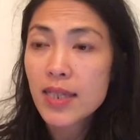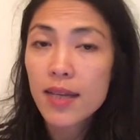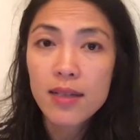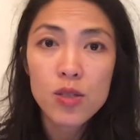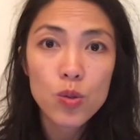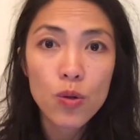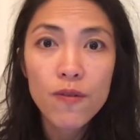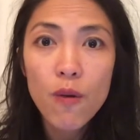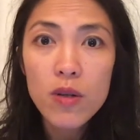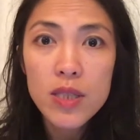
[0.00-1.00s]
attending
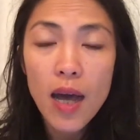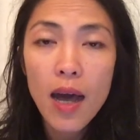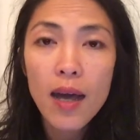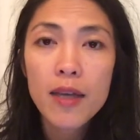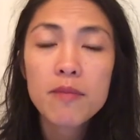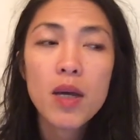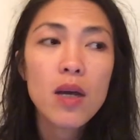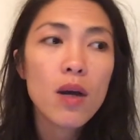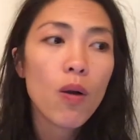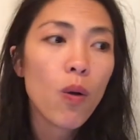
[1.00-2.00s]
school full-time,
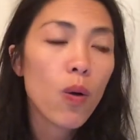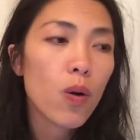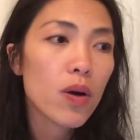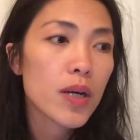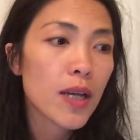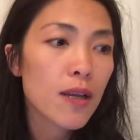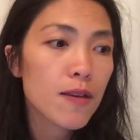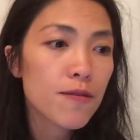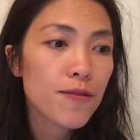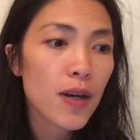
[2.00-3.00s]
or
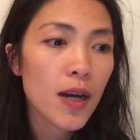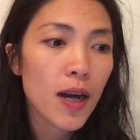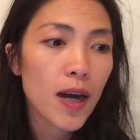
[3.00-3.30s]
if